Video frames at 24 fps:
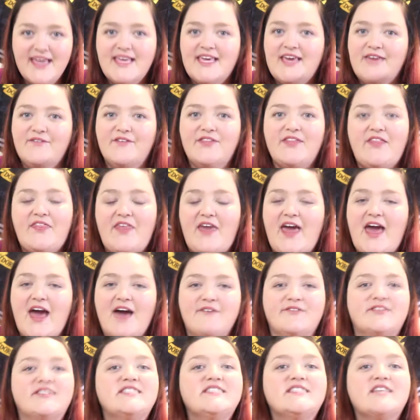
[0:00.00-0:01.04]
given that they
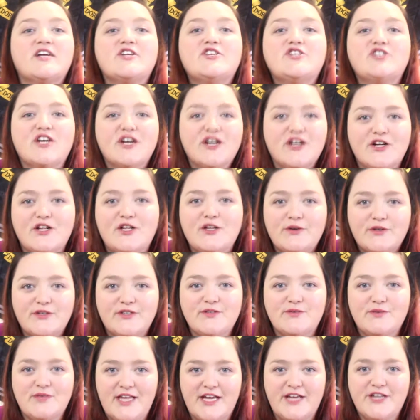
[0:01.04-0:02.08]
have such a
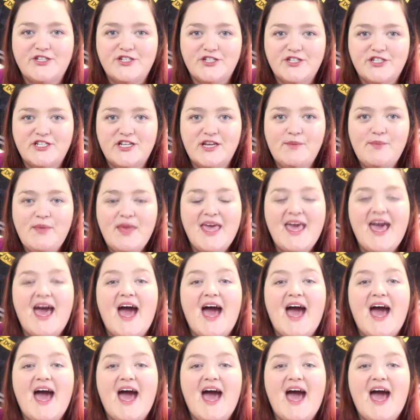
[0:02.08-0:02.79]
close relationship,